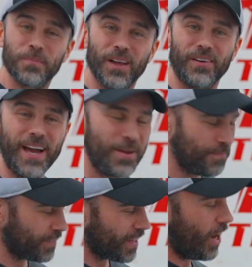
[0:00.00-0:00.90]
Okay?
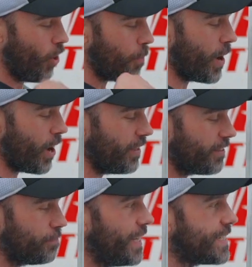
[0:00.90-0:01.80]
I hope all
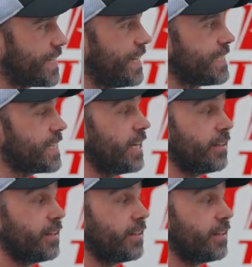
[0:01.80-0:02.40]
this made sense.